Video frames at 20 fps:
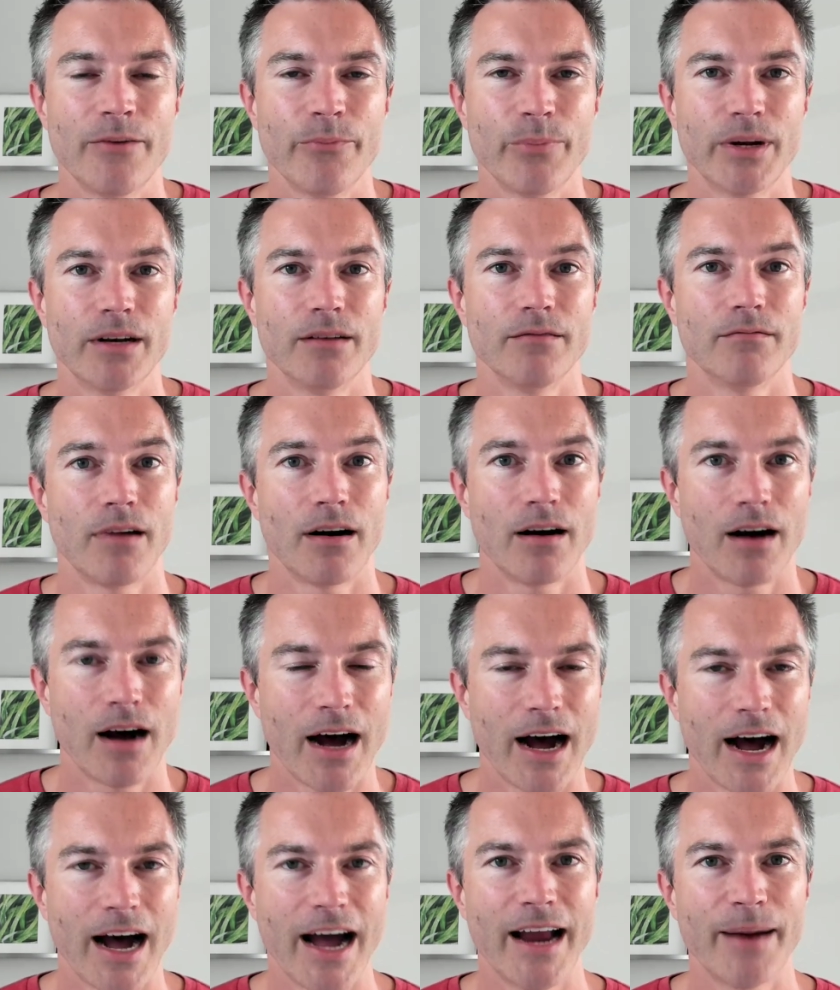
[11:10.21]
But a
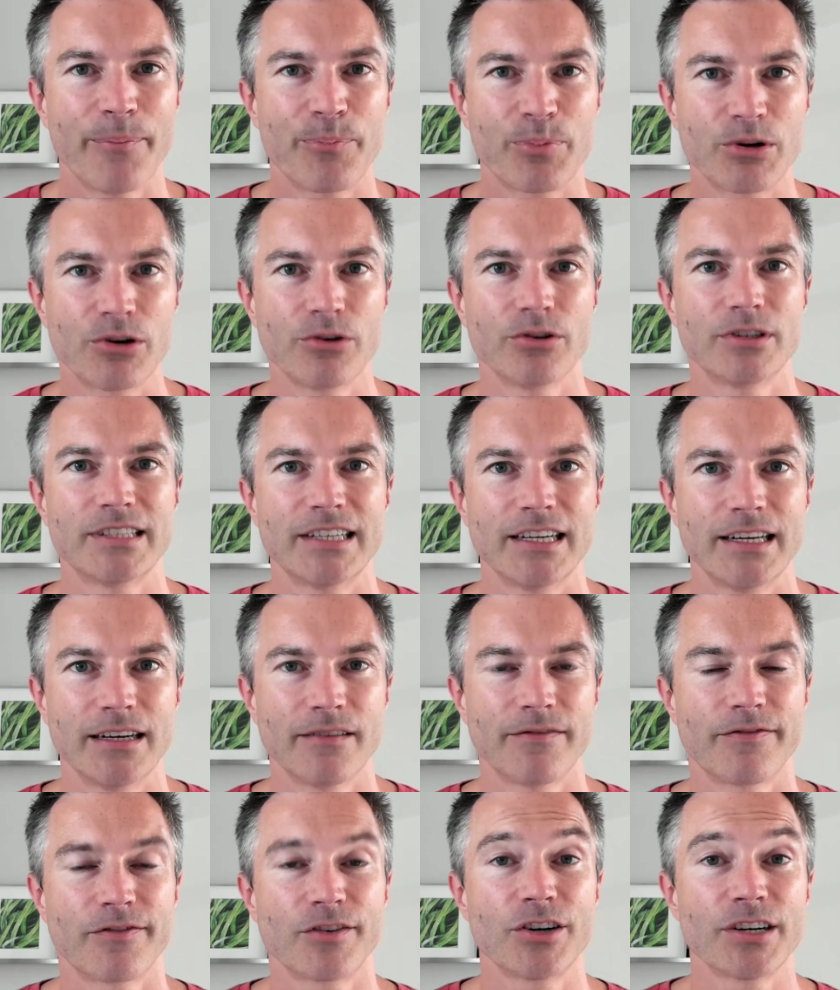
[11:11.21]
high
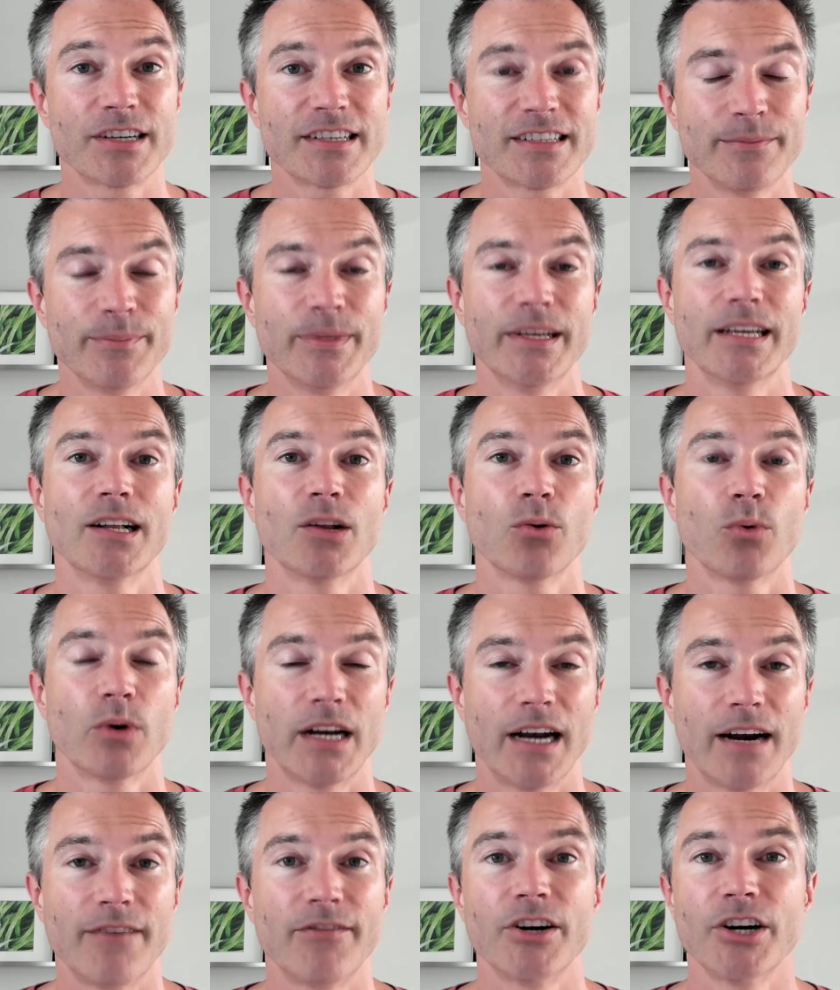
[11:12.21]
protein first meal,
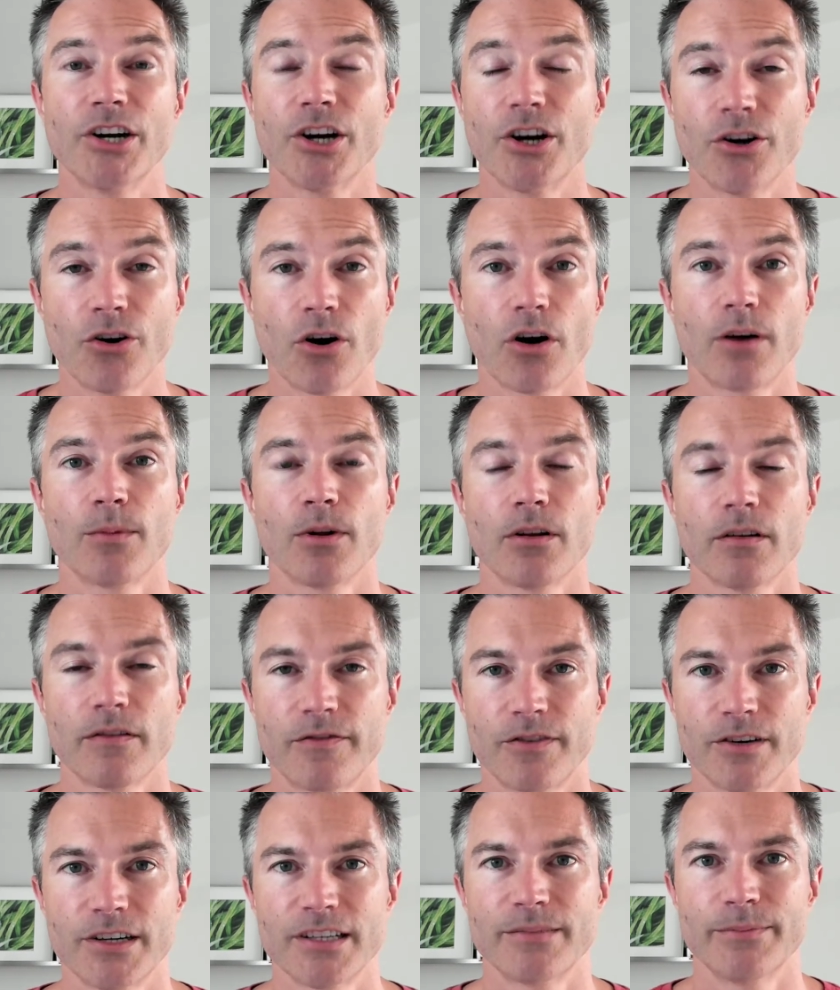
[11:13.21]
whatever your normal
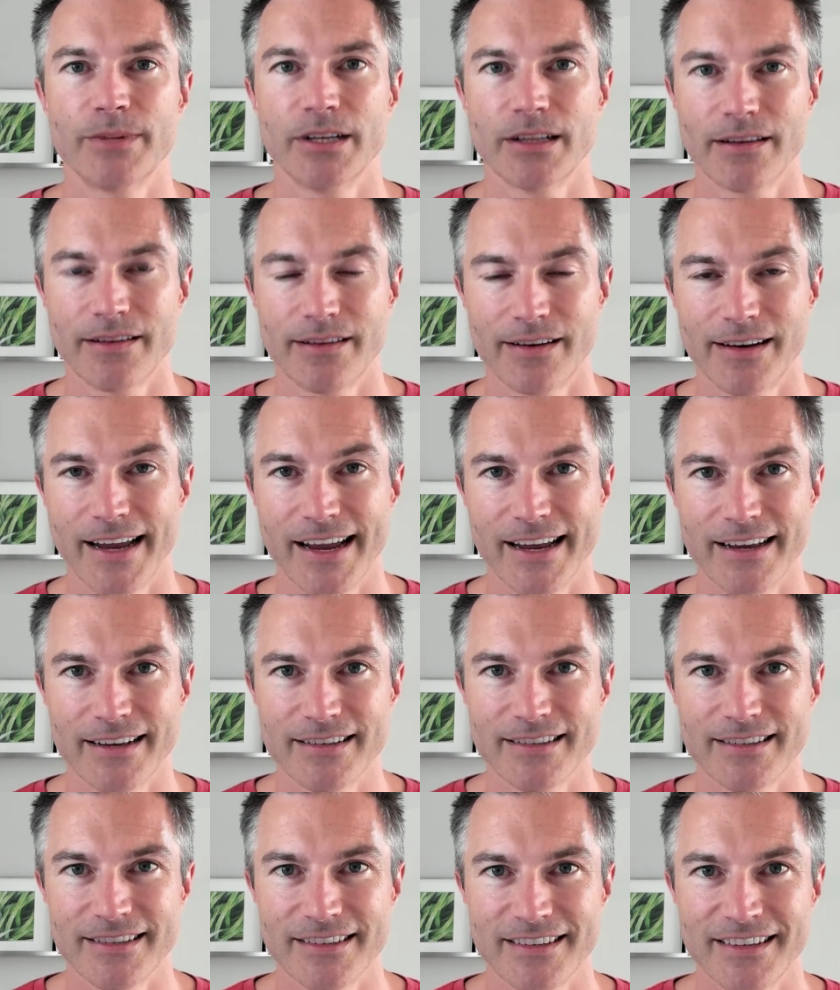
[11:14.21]
first meal of the day is.